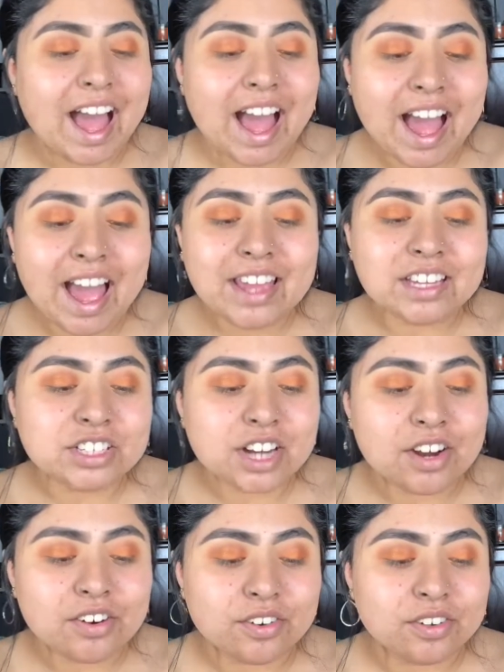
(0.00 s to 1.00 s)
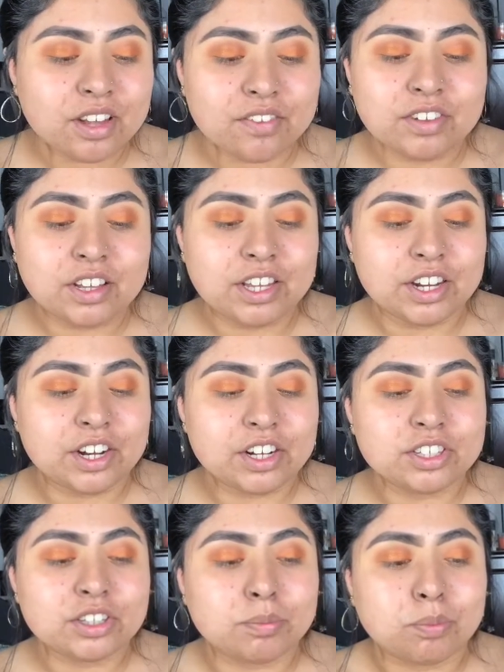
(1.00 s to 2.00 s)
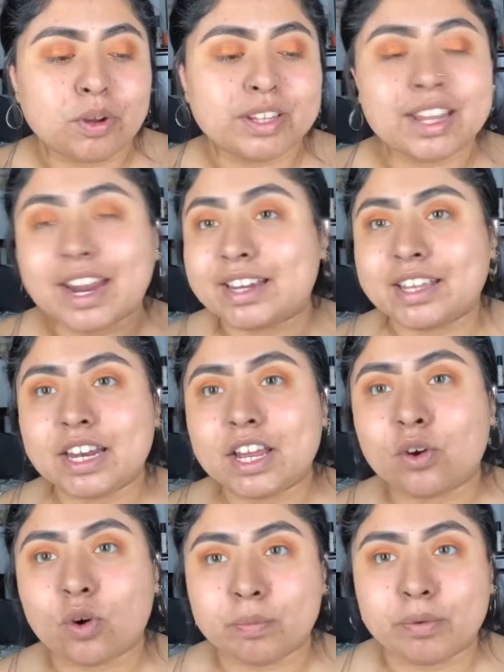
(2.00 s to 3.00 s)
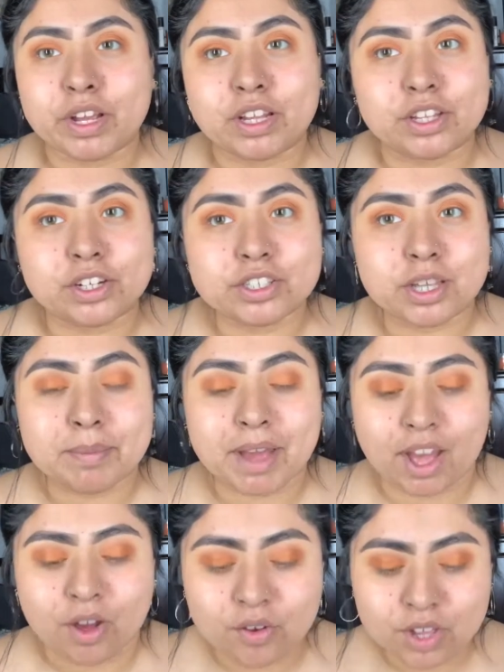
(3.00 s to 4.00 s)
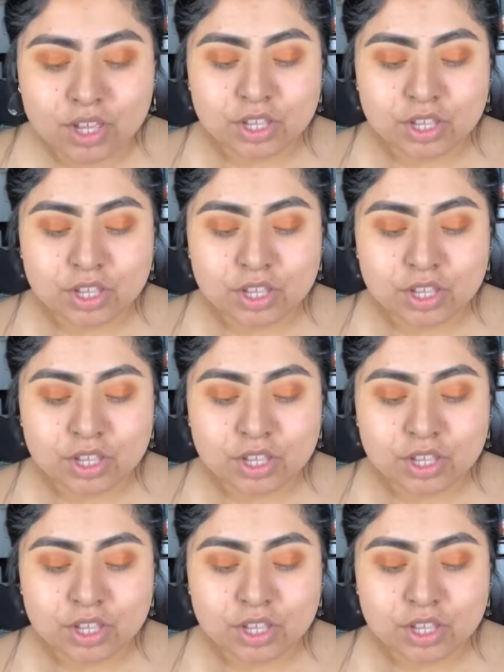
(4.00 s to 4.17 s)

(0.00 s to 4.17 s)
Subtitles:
I in general love glitter to the point that I need to incorporate glitter somehow.